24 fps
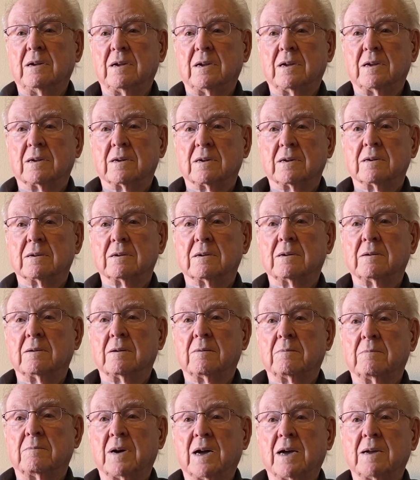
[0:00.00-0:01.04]
in
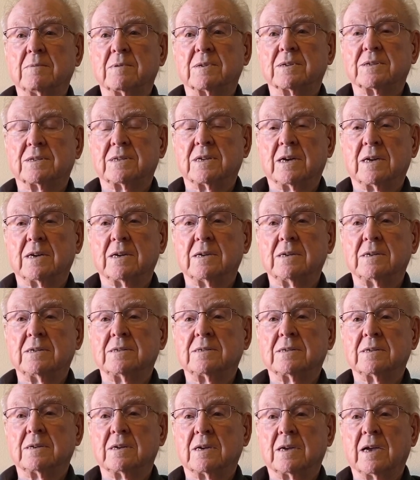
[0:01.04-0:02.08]
Bible
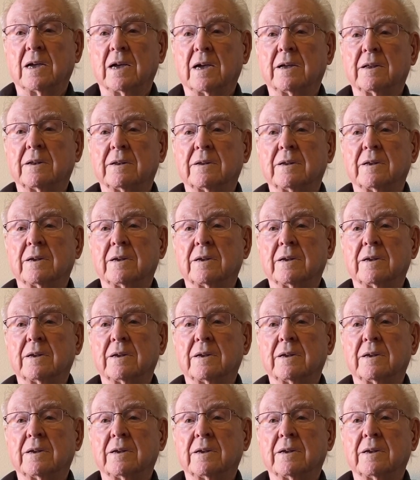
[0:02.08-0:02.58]
studies and